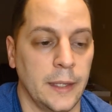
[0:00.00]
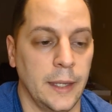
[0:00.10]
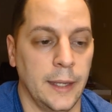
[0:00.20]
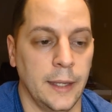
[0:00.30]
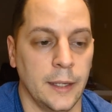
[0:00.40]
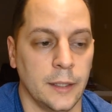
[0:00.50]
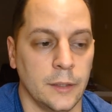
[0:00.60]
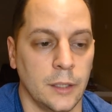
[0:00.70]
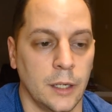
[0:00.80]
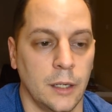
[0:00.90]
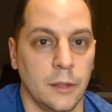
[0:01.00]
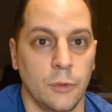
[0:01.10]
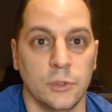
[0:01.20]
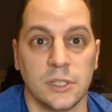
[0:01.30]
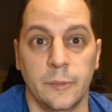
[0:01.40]
And
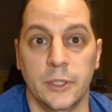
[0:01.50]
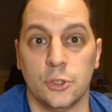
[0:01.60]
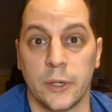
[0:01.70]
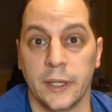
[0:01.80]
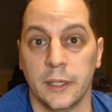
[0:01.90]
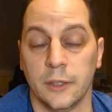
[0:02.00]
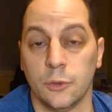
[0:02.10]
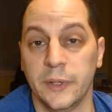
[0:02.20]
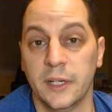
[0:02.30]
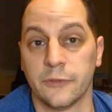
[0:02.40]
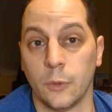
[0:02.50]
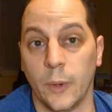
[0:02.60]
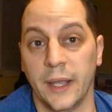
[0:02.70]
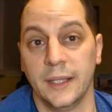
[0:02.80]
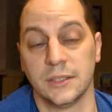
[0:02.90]
there was going to be drinking it three different
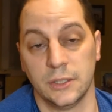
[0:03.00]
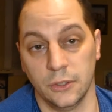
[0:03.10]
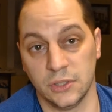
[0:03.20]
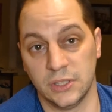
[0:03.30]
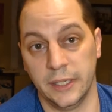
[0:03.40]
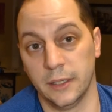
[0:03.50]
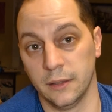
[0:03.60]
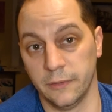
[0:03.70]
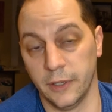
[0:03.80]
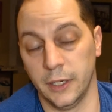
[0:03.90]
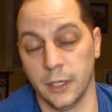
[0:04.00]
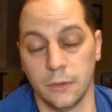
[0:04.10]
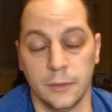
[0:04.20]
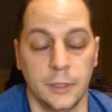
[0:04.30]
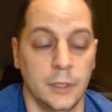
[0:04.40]
ways. You'll see it in the
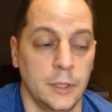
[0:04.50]
video.